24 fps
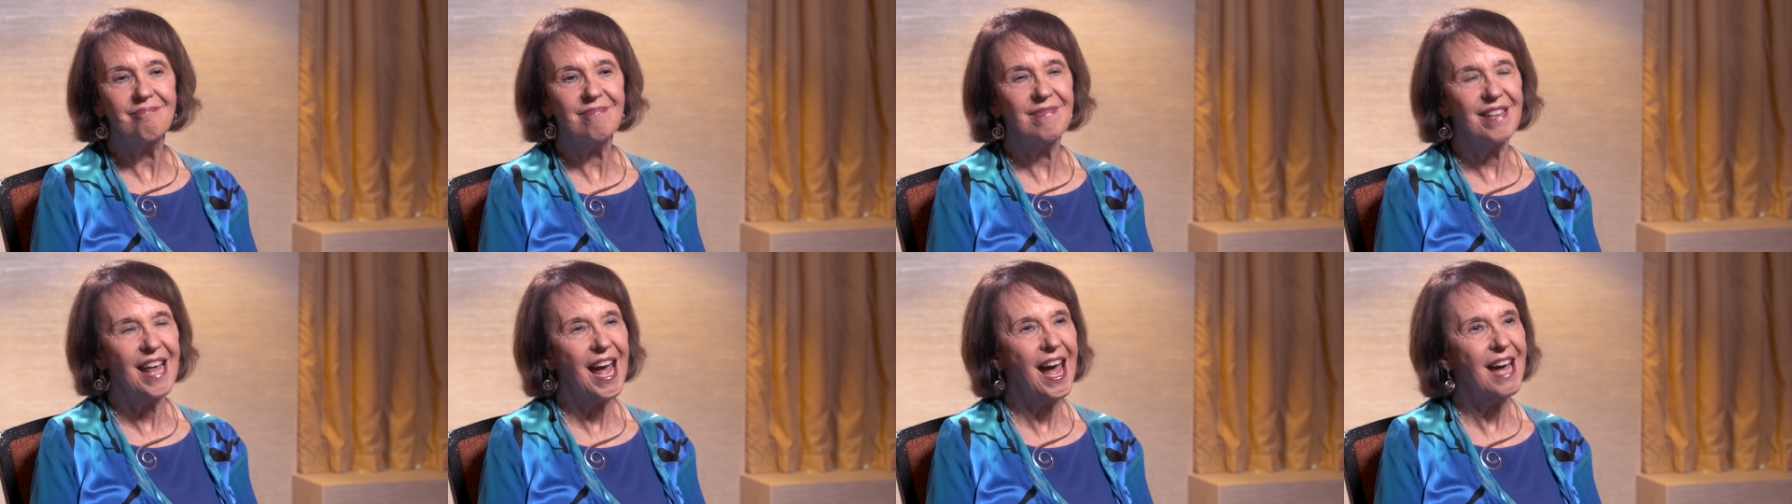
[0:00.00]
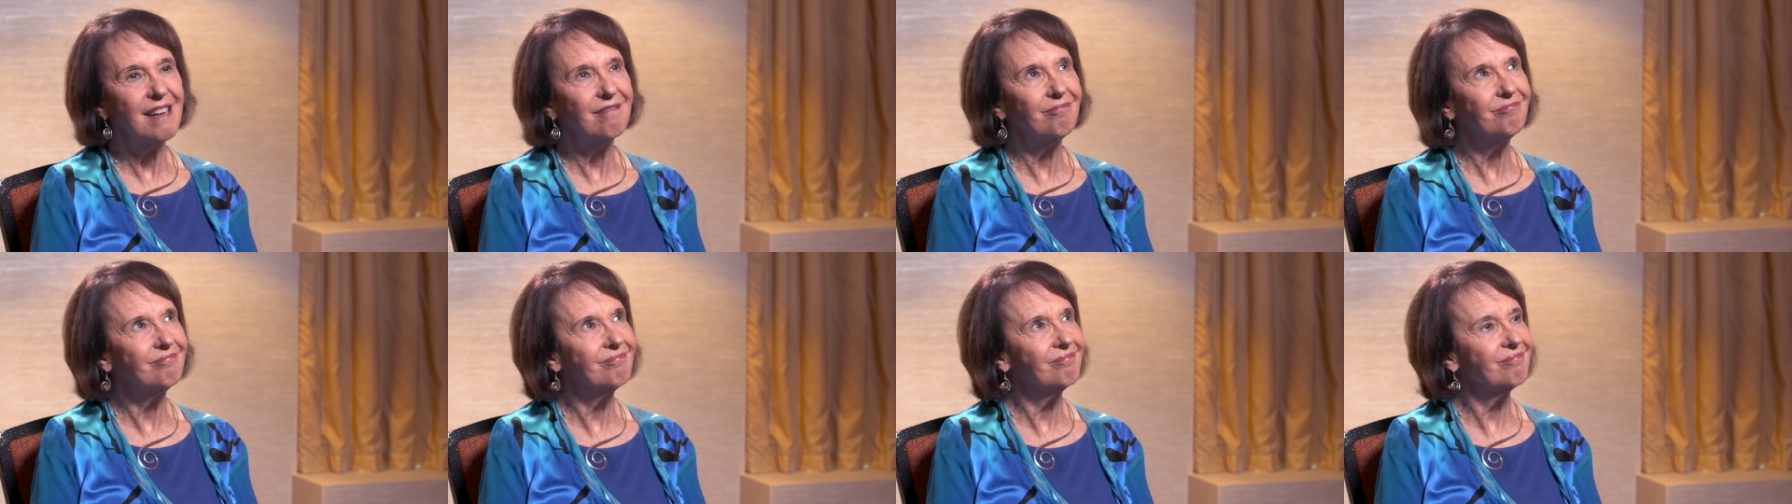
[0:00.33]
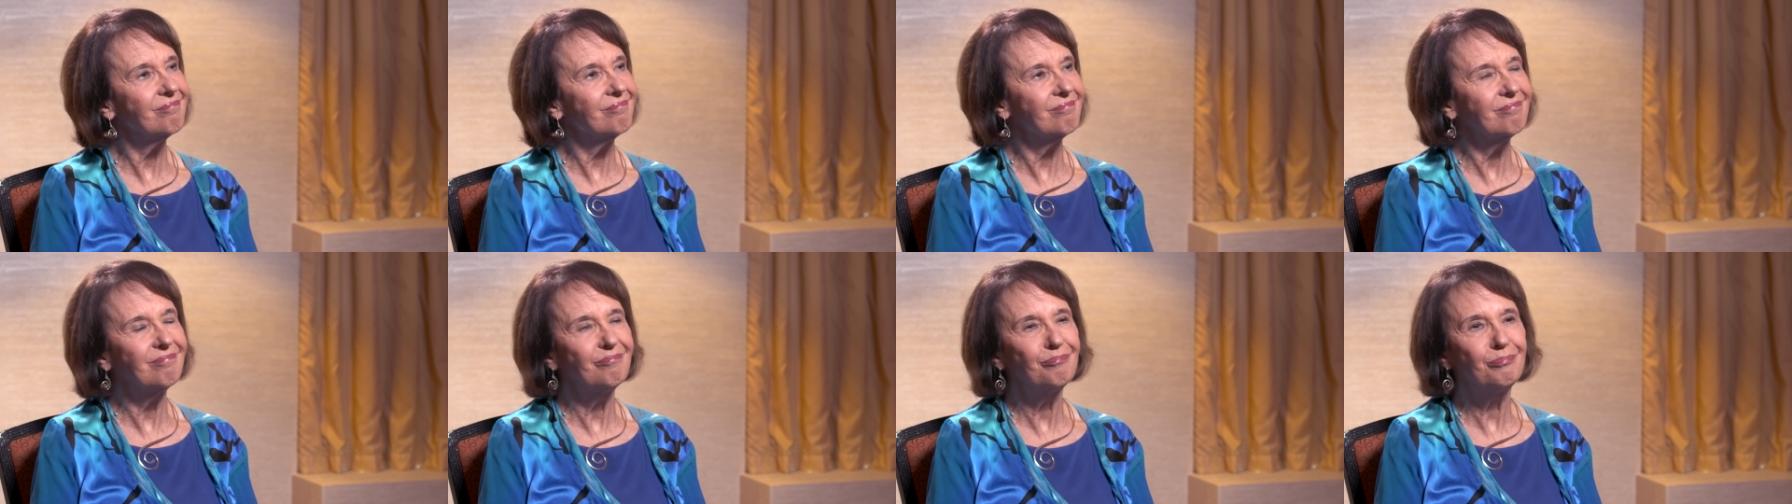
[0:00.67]
That
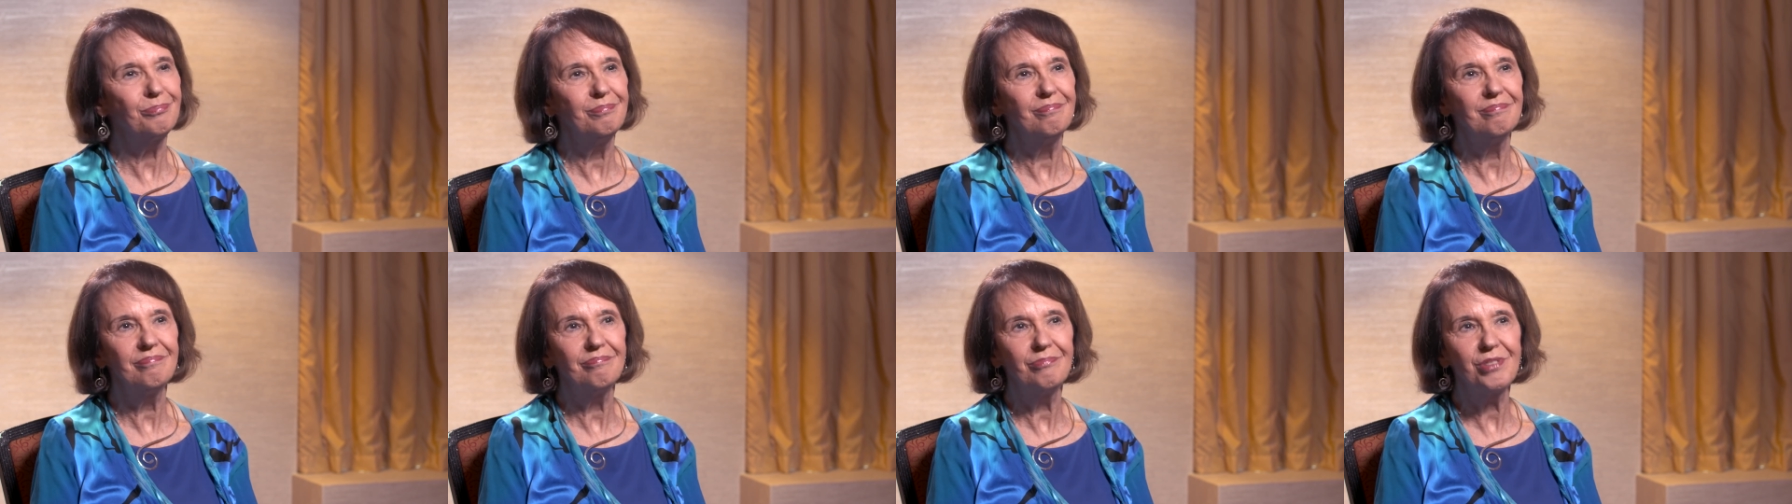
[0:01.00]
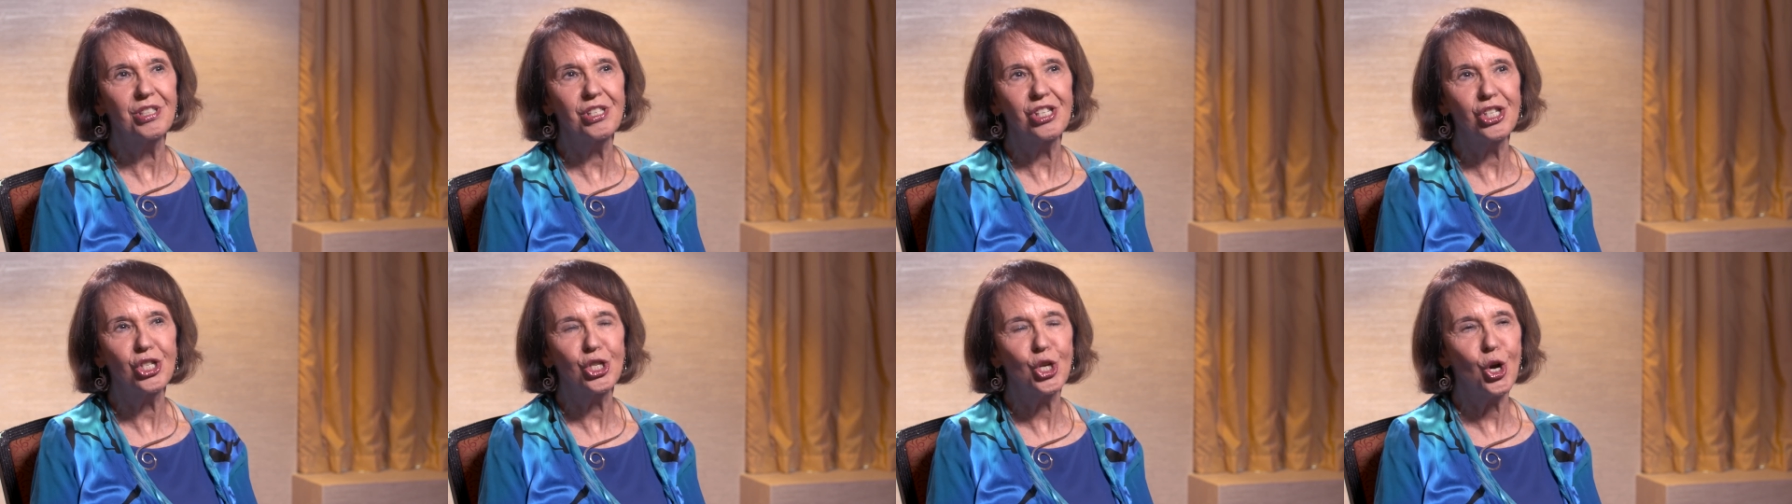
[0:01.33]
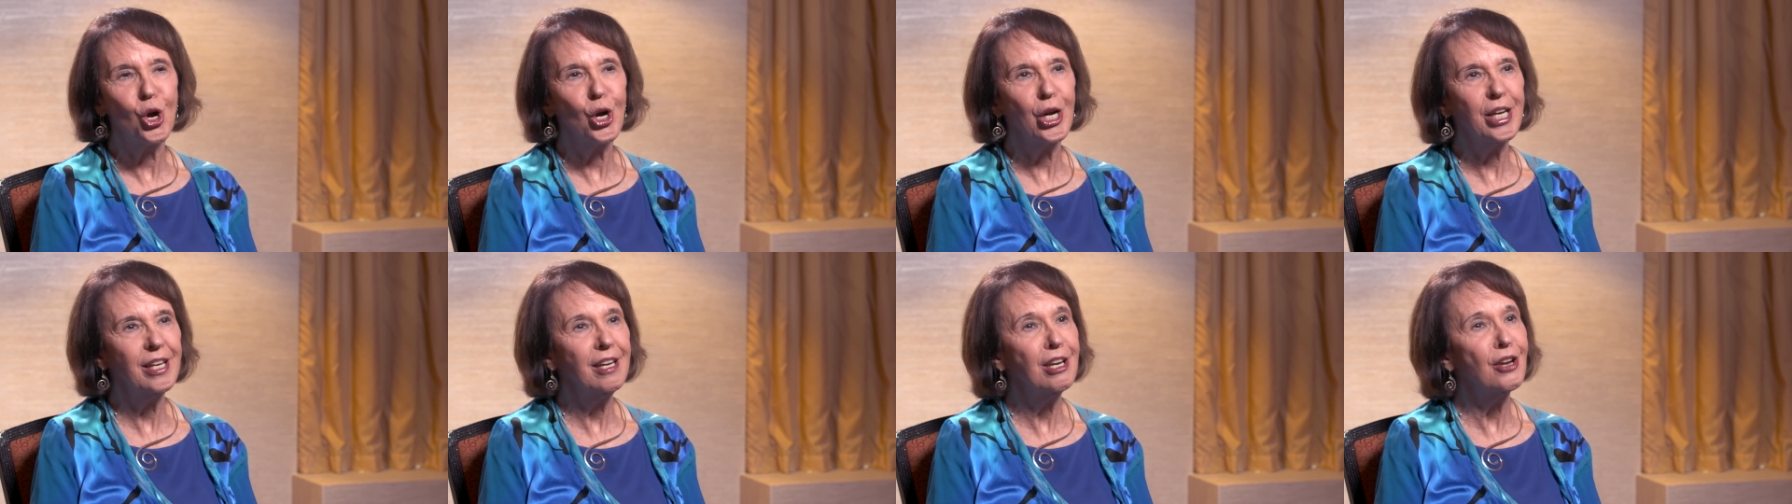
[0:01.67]

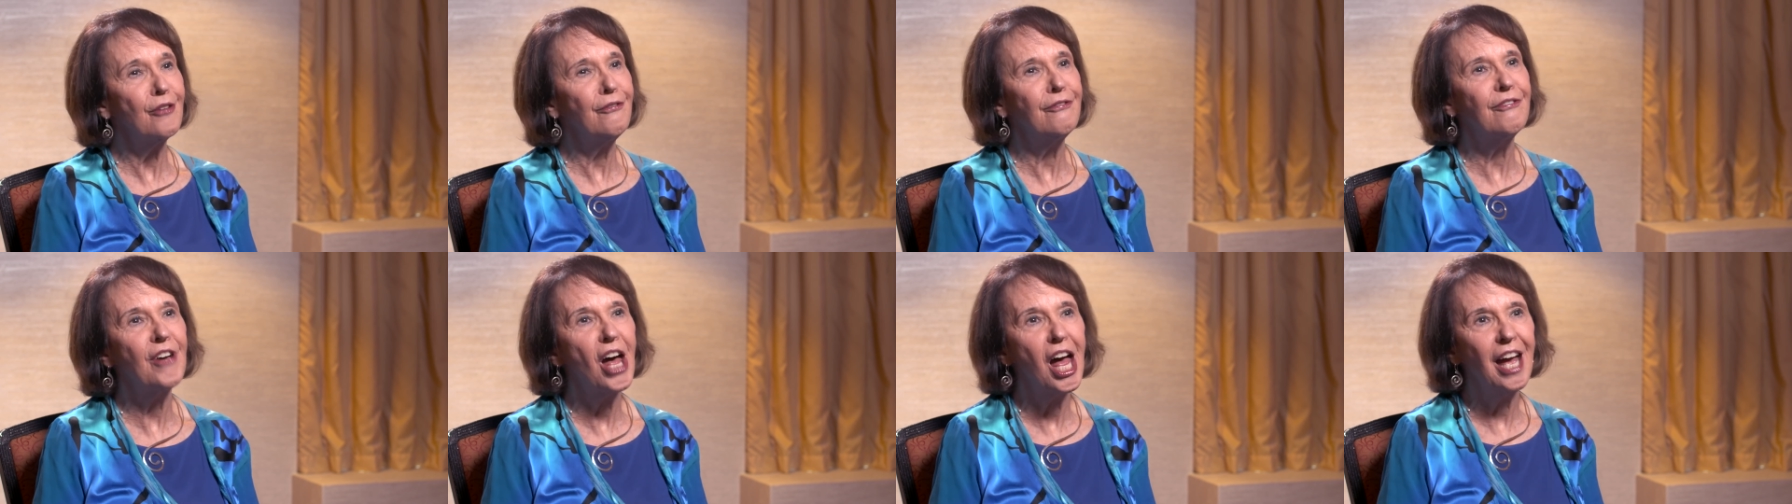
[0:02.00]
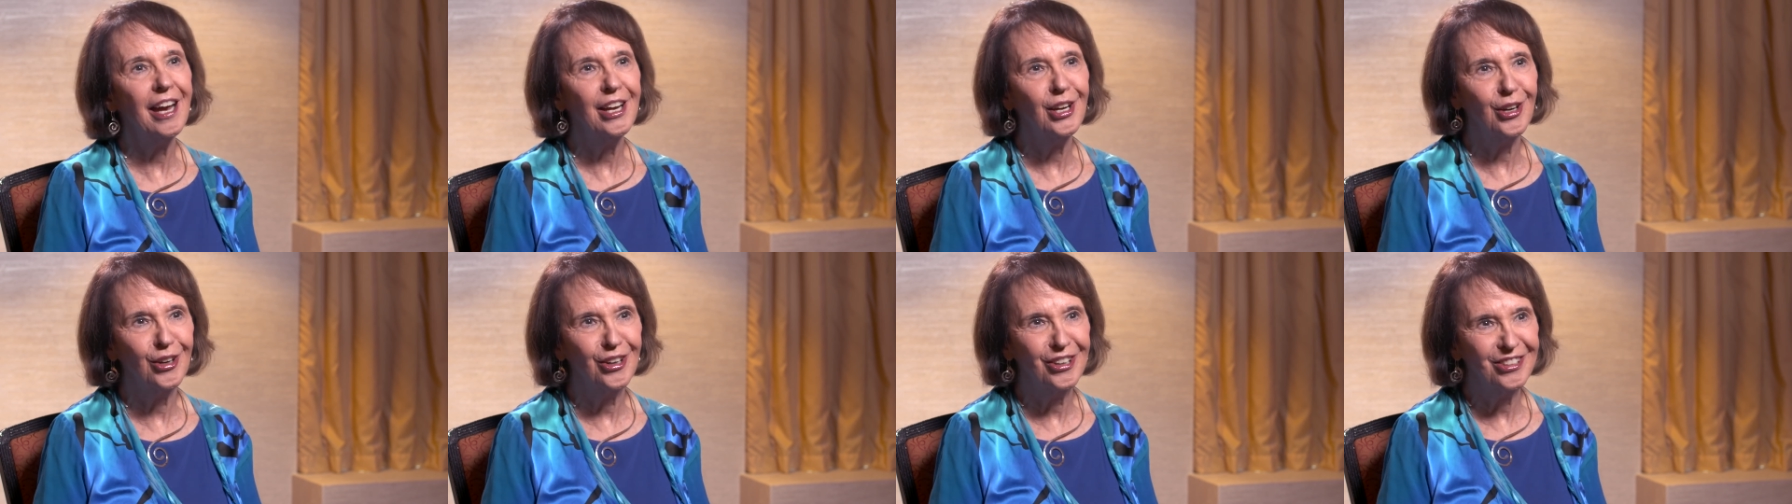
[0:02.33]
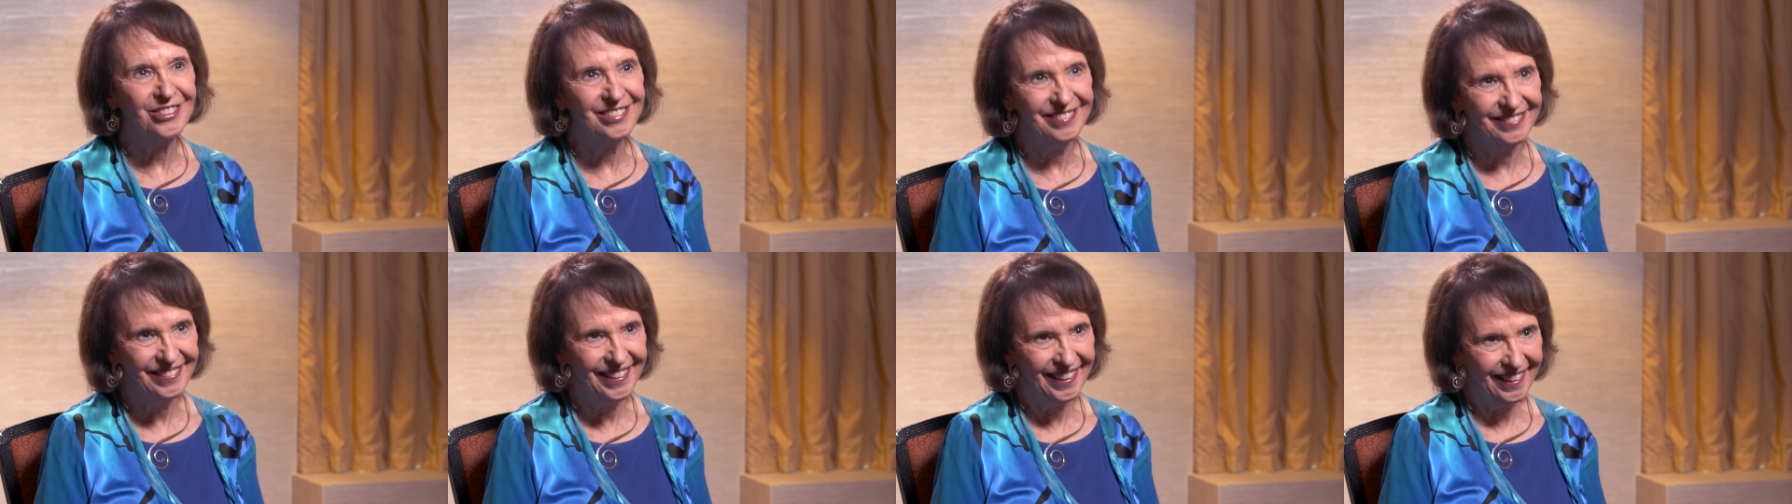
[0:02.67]
started a
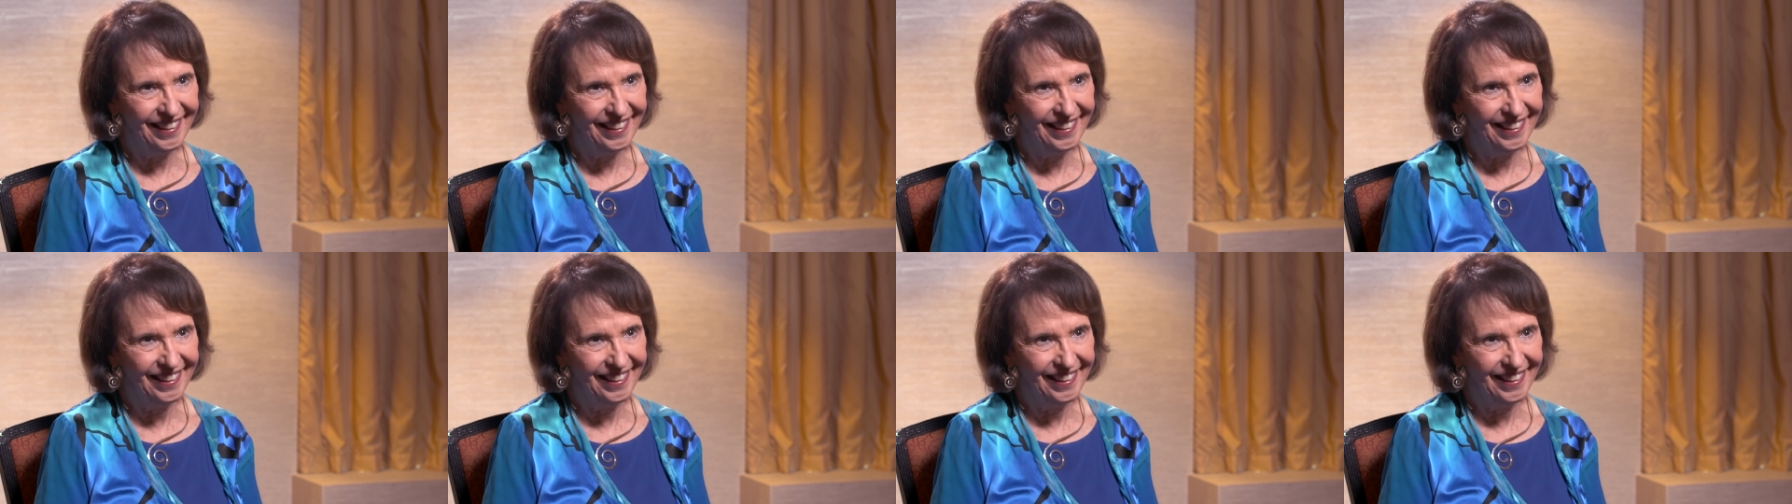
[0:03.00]
fire